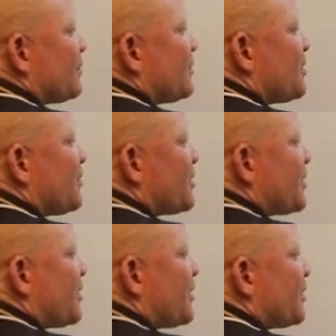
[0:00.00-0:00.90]
This is a
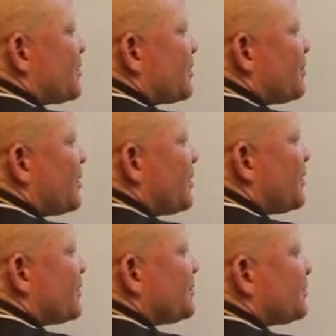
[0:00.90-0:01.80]
budget line,
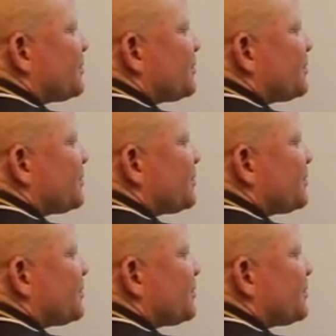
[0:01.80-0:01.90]
BL.